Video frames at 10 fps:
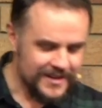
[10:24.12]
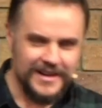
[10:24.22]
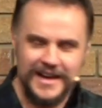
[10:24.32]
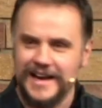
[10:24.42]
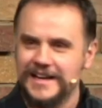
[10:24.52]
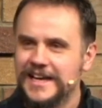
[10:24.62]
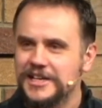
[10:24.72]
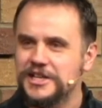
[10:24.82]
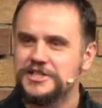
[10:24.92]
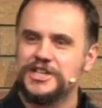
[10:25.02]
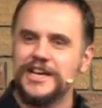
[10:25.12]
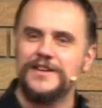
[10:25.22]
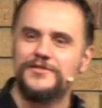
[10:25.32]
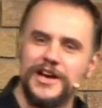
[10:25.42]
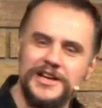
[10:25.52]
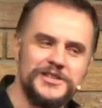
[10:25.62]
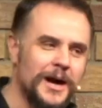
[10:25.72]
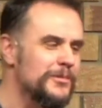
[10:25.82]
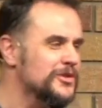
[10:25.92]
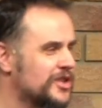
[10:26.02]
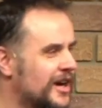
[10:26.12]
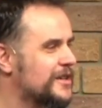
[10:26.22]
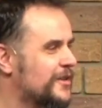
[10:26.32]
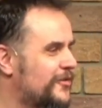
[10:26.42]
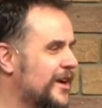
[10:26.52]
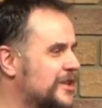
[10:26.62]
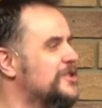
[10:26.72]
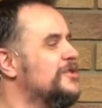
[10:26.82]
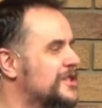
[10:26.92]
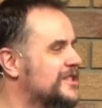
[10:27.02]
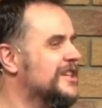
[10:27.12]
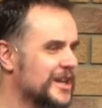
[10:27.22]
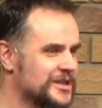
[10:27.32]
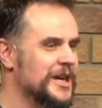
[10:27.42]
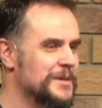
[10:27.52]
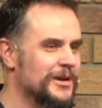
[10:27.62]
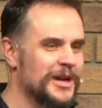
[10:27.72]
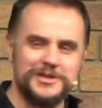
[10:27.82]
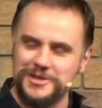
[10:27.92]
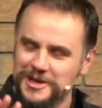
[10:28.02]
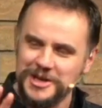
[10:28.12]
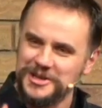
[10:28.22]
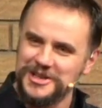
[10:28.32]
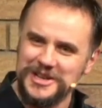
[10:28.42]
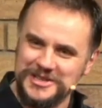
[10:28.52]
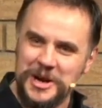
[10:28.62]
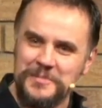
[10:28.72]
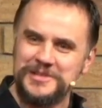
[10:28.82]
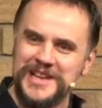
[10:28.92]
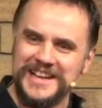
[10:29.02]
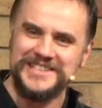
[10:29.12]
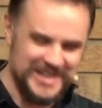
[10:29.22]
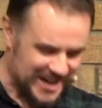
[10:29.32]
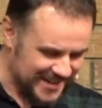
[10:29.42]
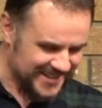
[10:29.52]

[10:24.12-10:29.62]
and he had achieved a double-sided effect using sellotape. Okay, so there's no pretense here.